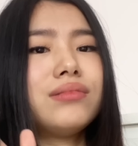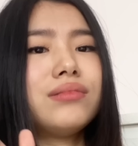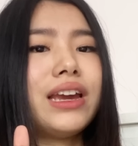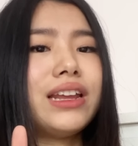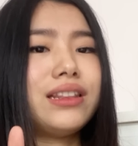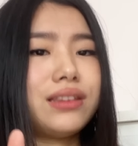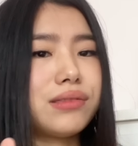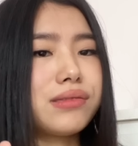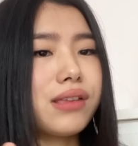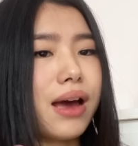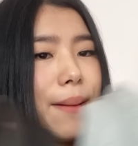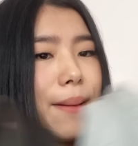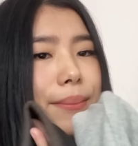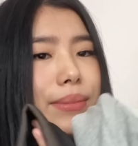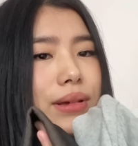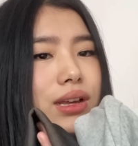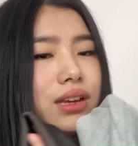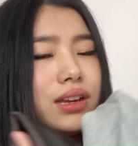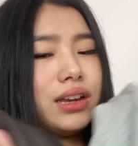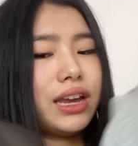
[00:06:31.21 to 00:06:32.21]
and this up,
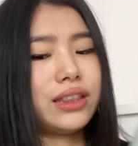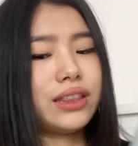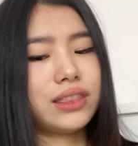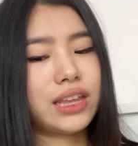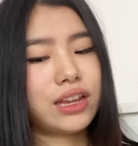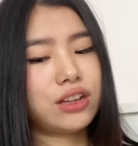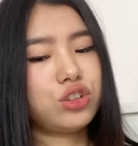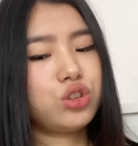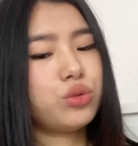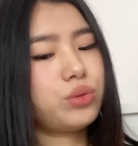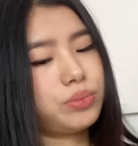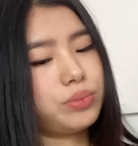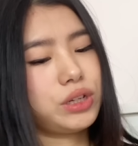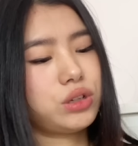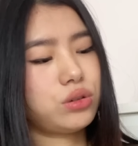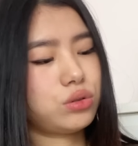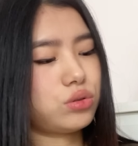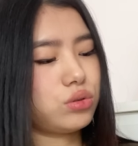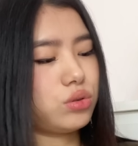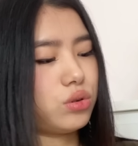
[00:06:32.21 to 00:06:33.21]
and then you will be
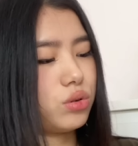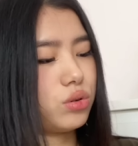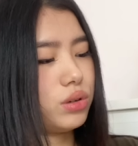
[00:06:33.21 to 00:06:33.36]
good to go.